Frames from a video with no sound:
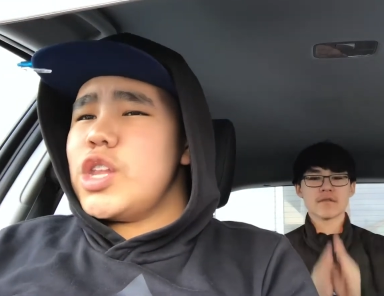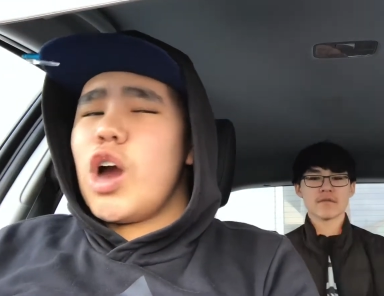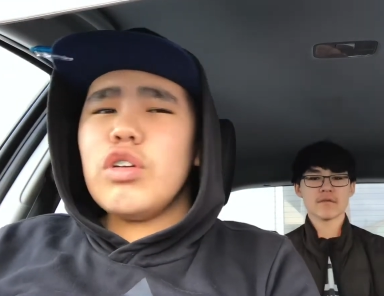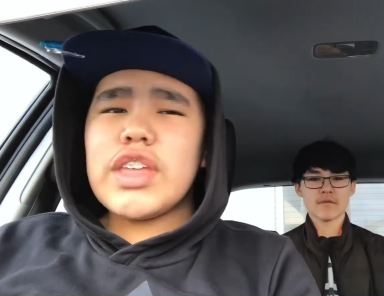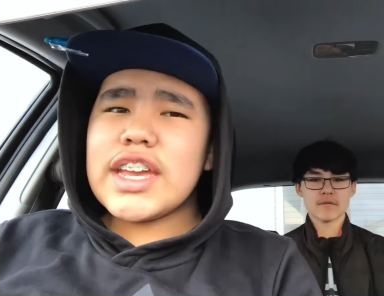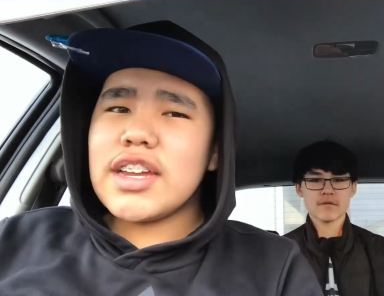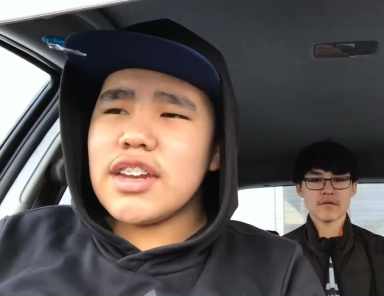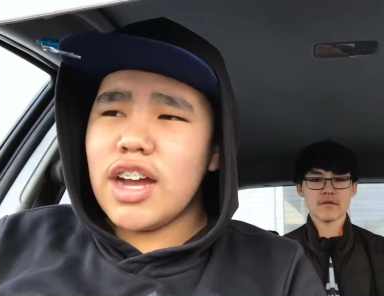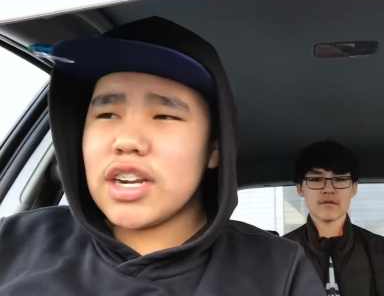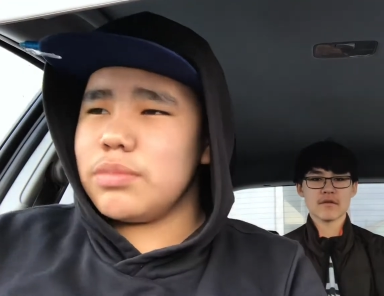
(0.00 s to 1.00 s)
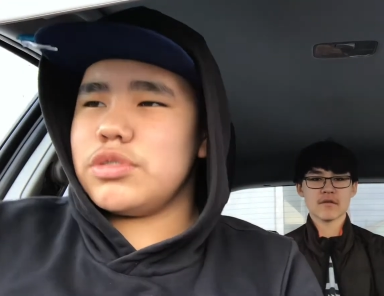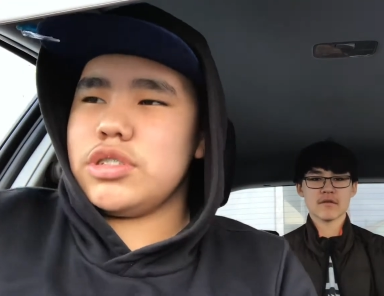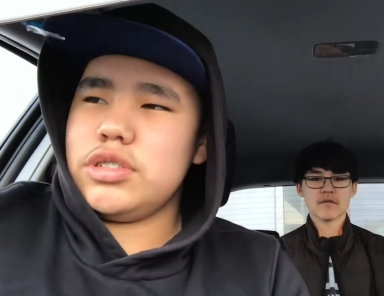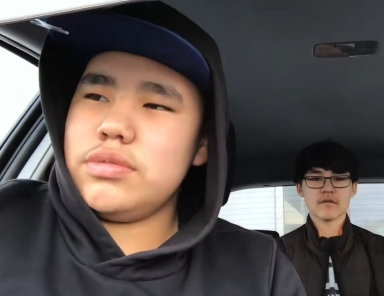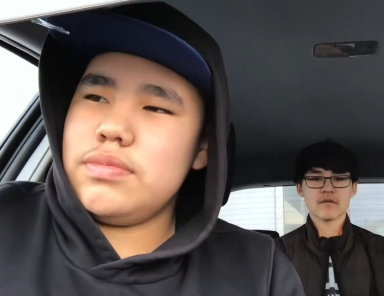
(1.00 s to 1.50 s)
Speaker 1: No, they cannot. I'm.
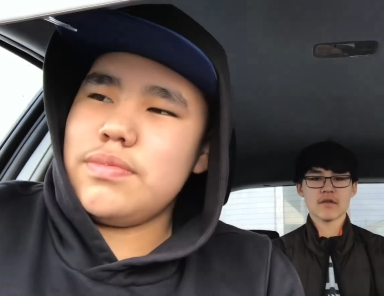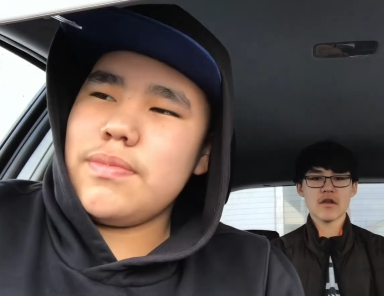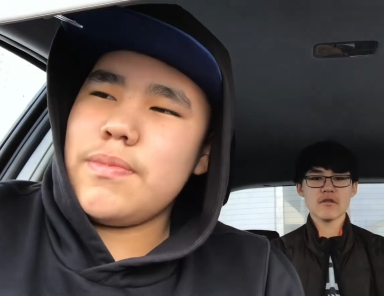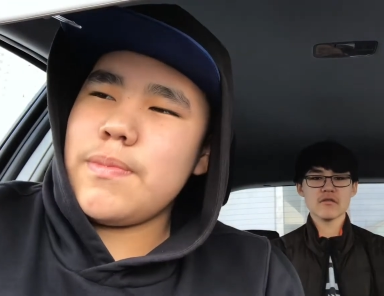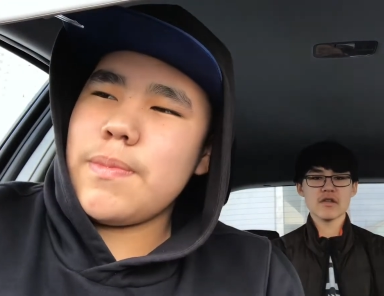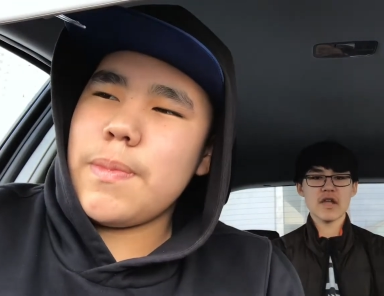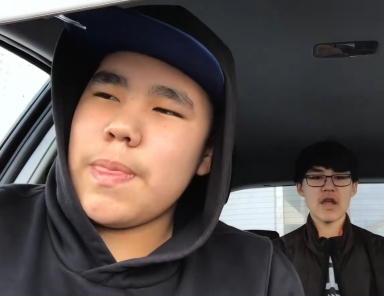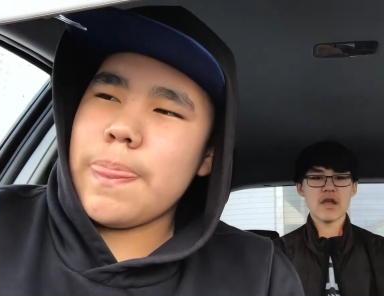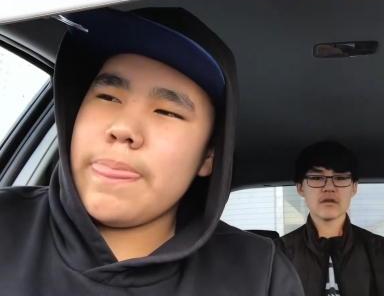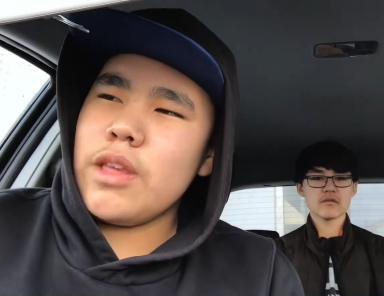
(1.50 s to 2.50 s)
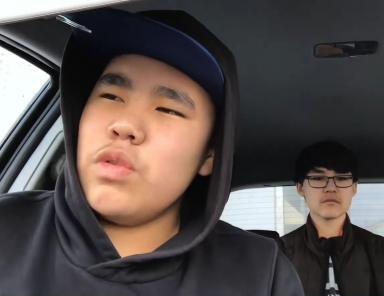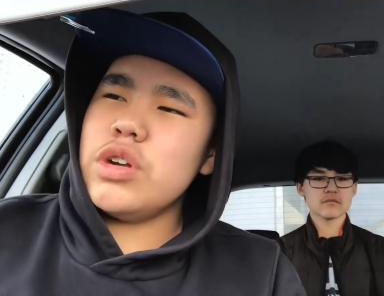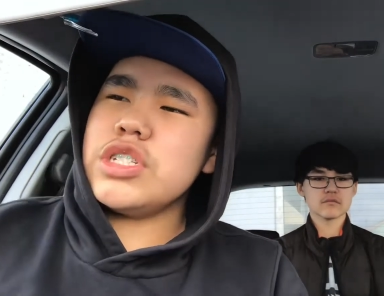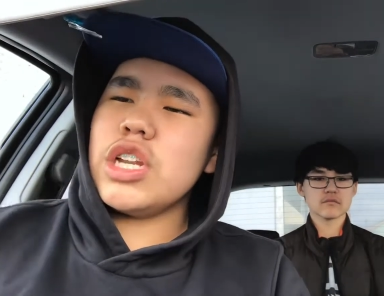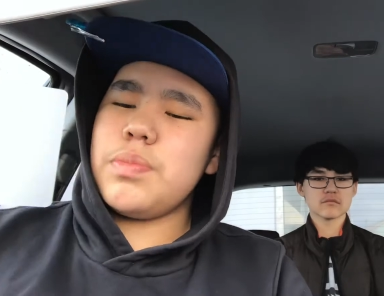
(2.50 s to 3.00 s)
Okay.
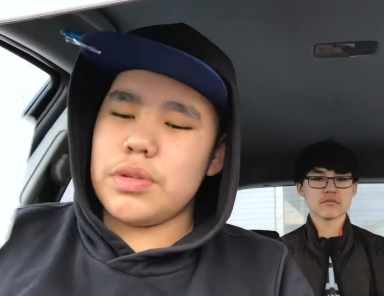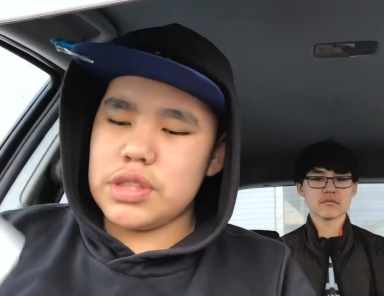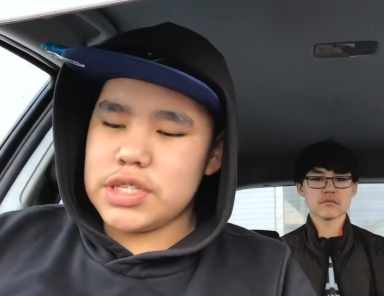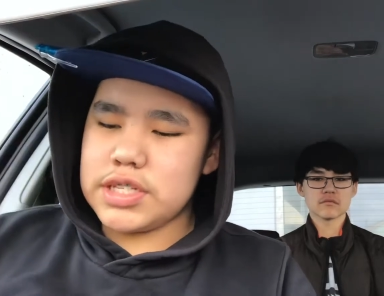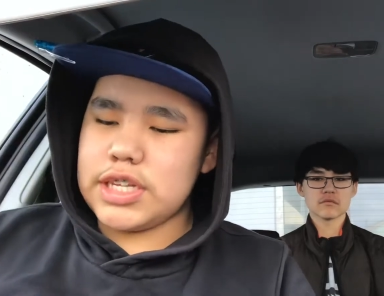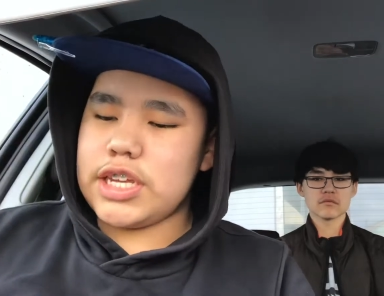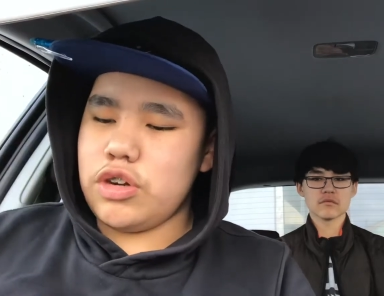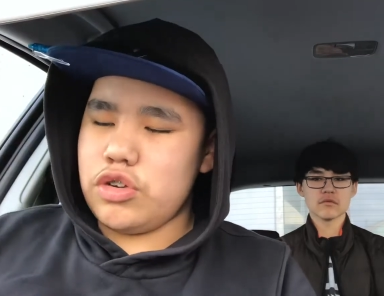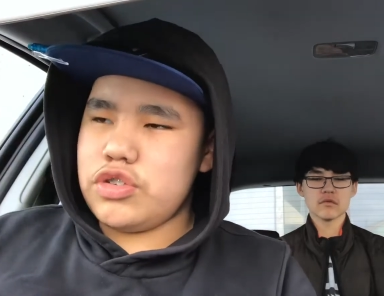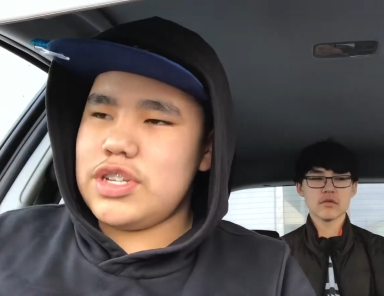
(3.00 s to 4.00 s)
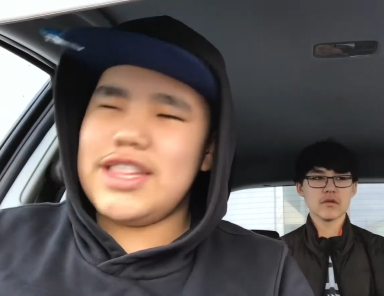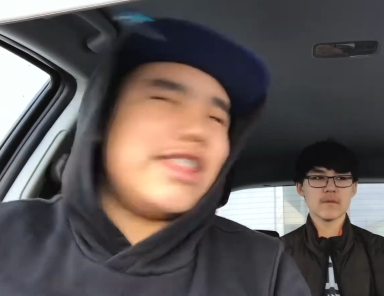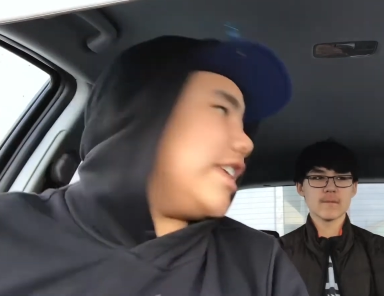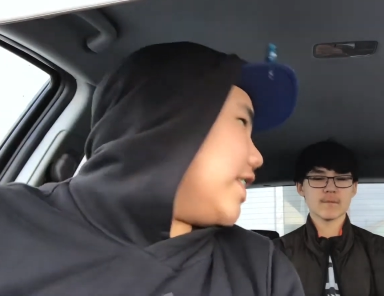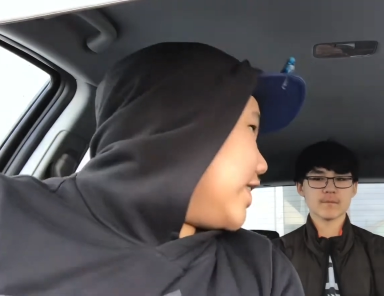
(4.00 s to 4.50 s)
Where should I put the stickers?
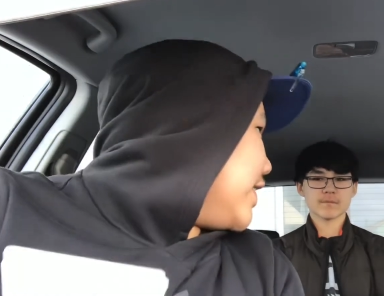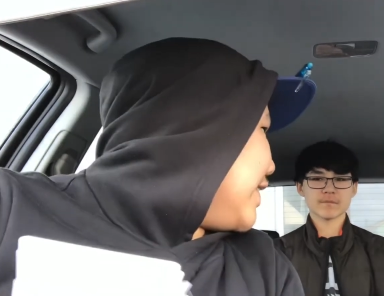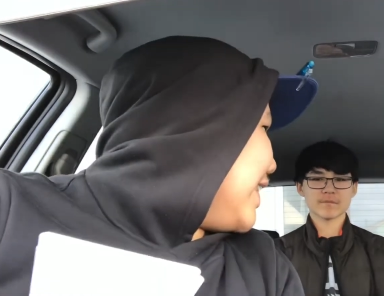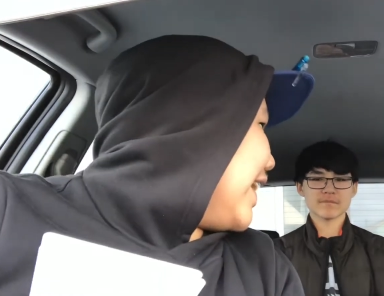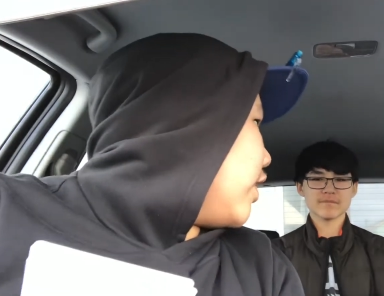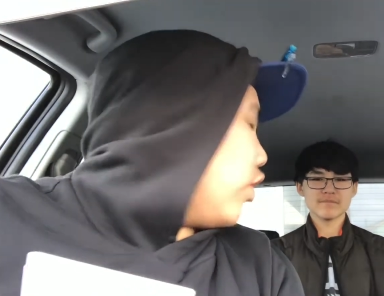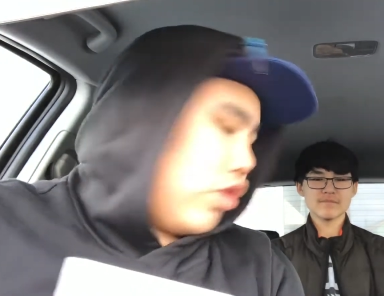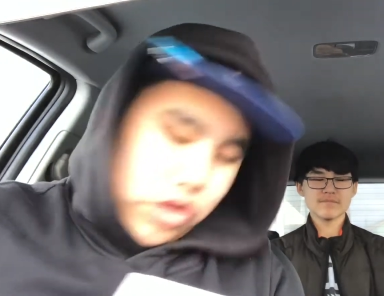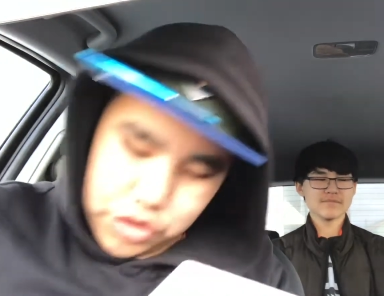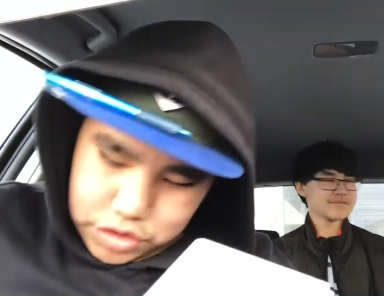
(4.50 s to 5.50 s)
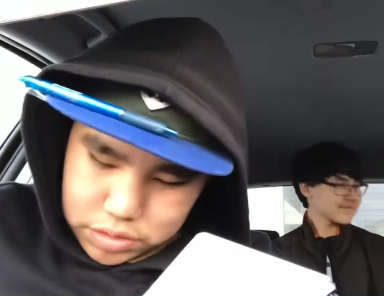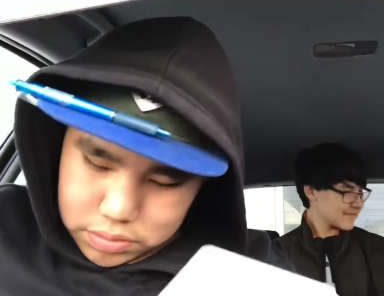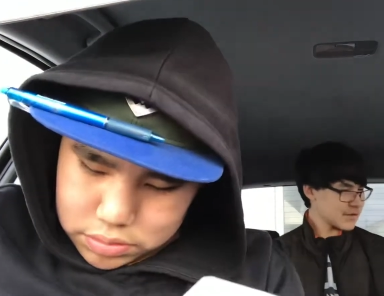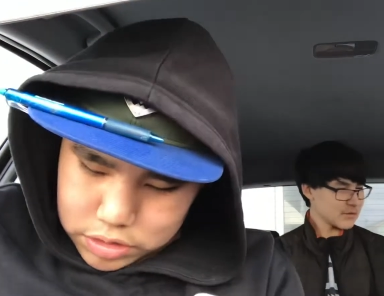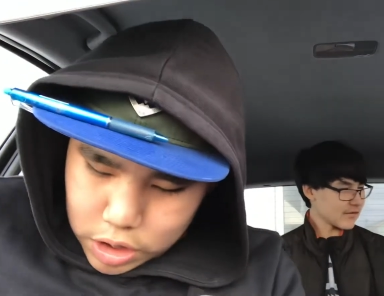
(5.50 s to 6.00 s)
The stickers.
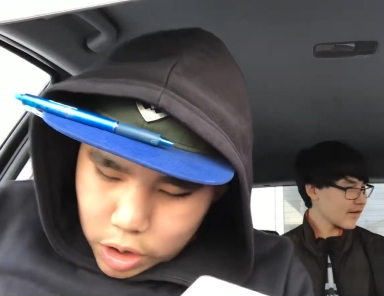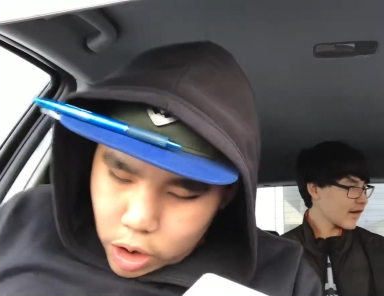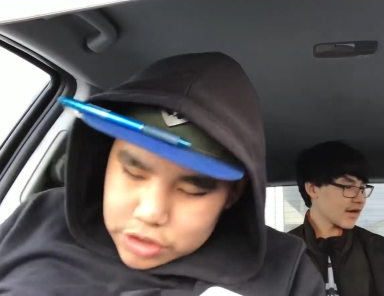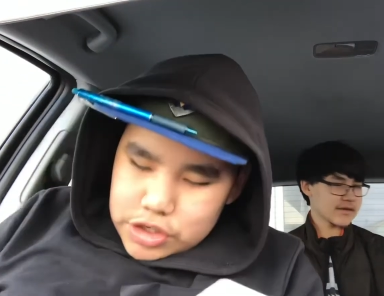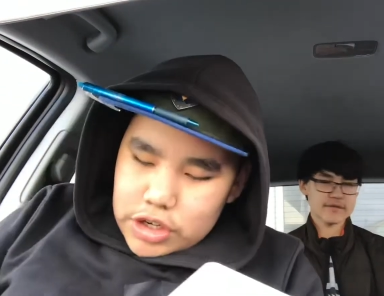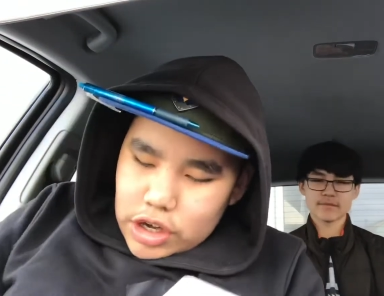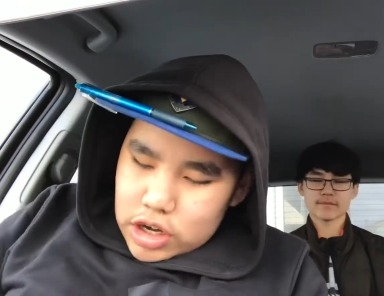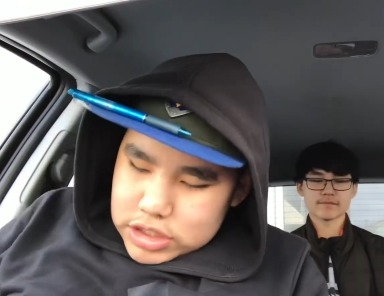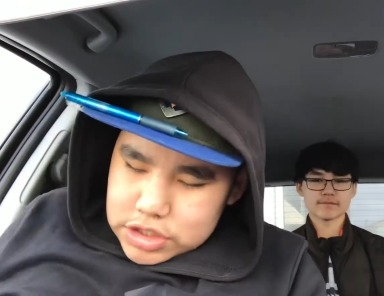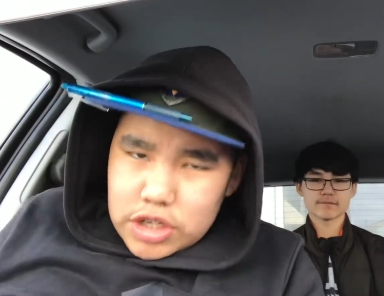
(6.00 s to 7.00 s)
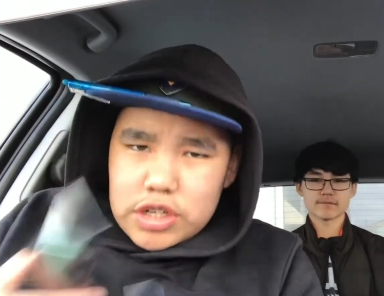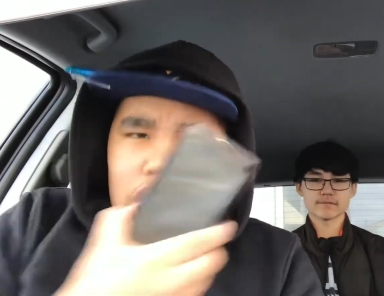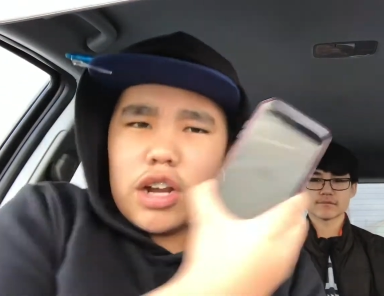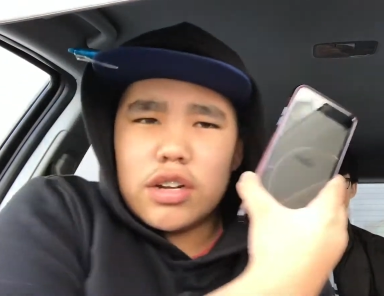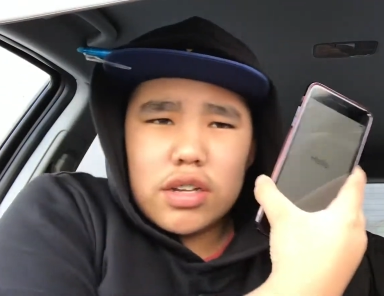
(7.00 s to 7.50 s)
Oh, oh, it turned on. It turned
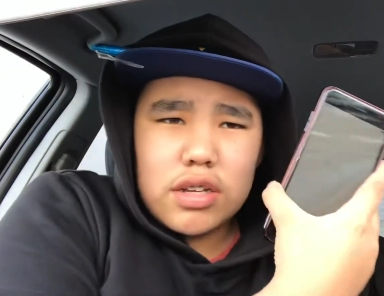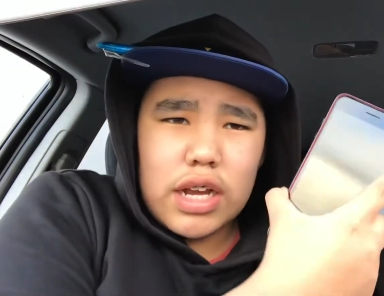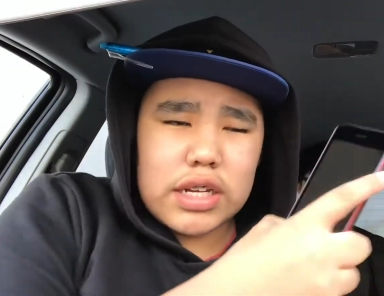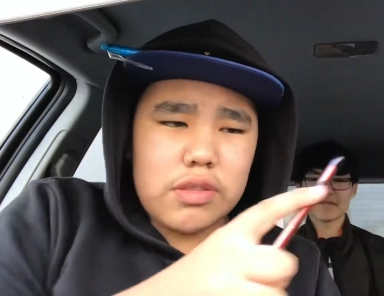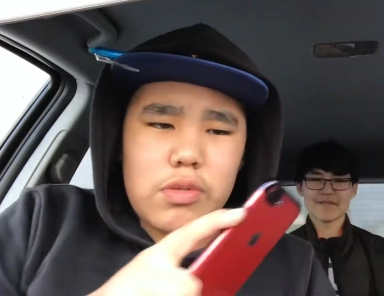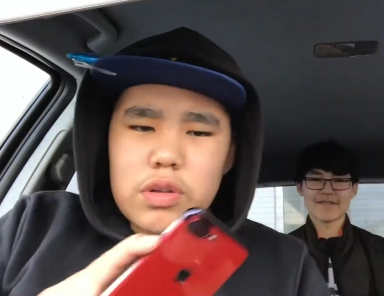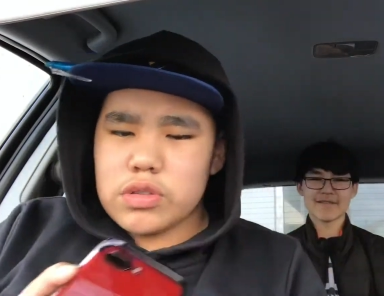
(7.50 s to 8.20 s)
on. I didn't even know